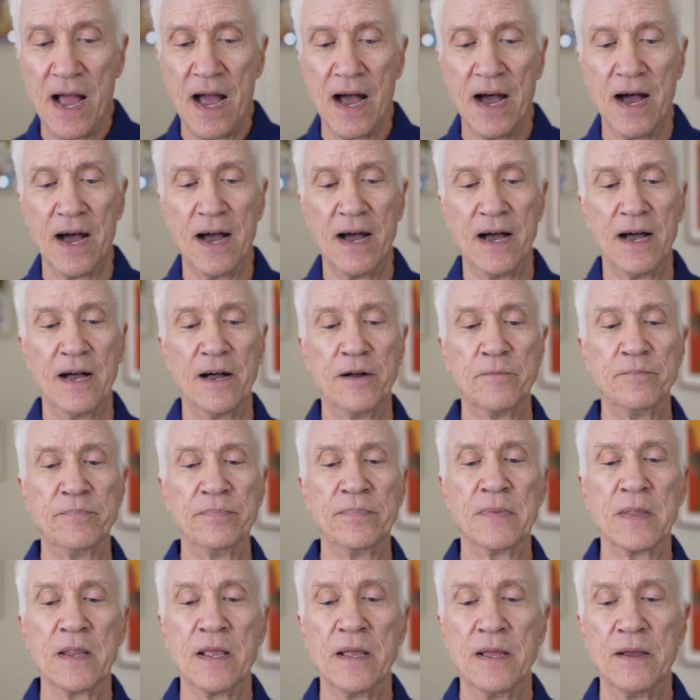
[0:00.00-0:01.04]

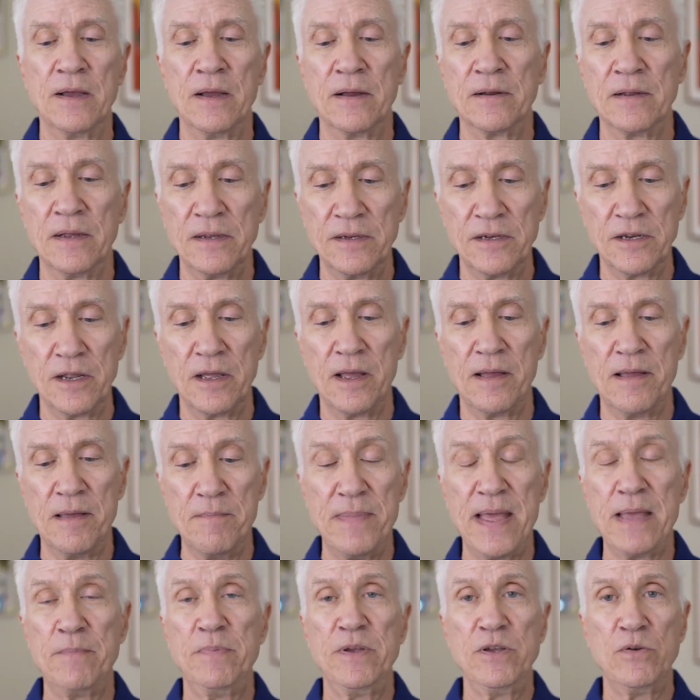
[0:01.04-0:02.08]
Um, and
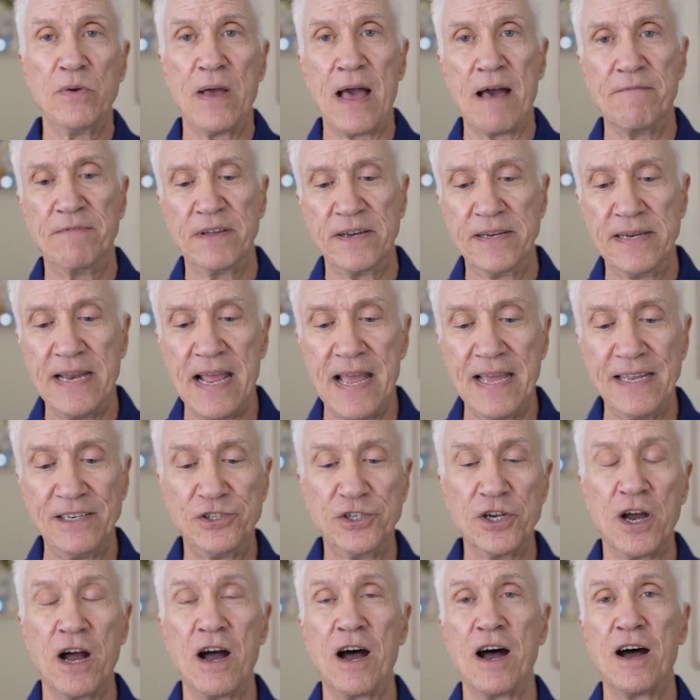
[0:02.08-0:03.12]
maybe you have a day
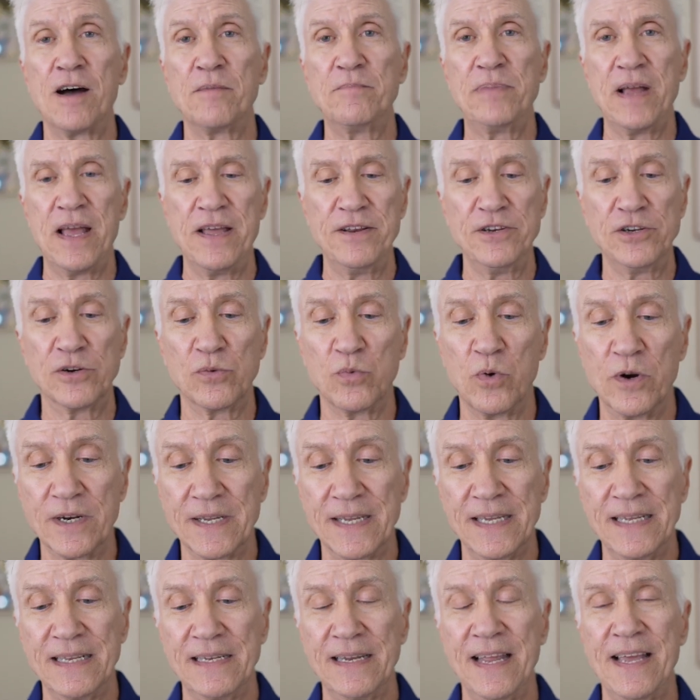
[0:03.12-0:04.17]
job and you're
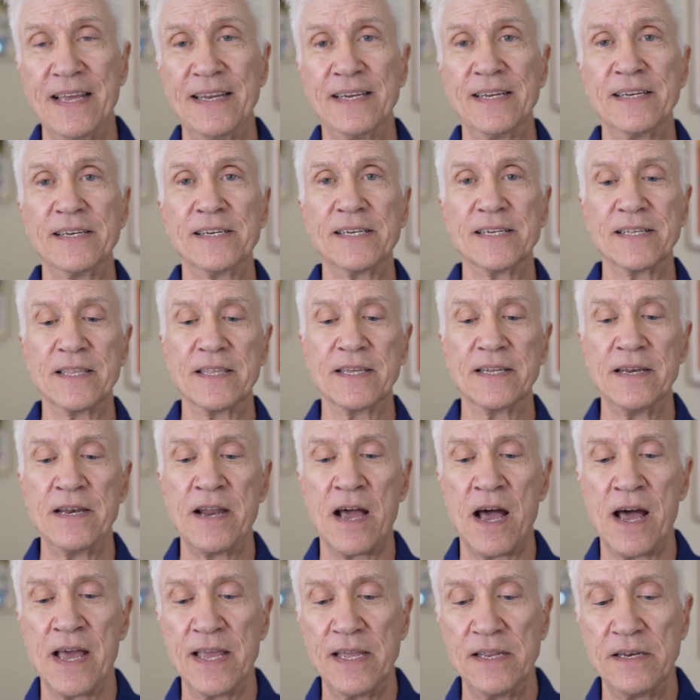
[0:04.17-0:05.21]
working late into the
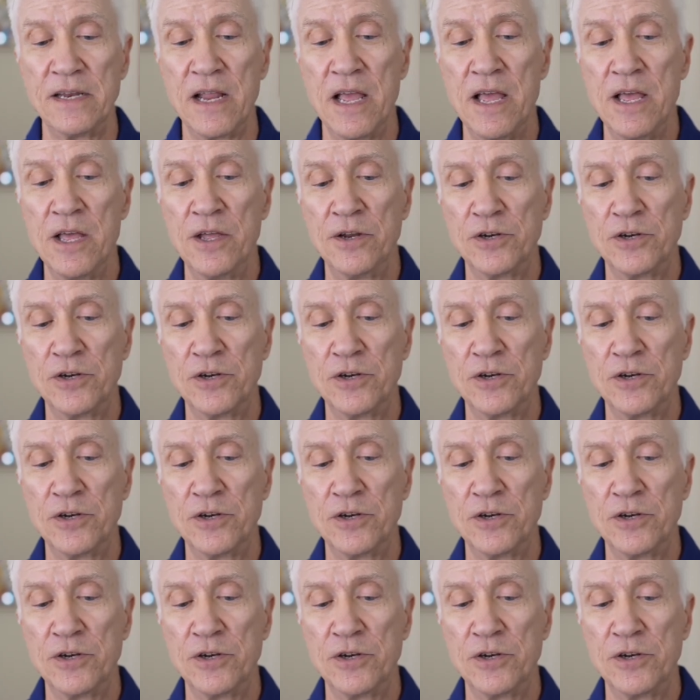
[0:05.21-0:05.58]
night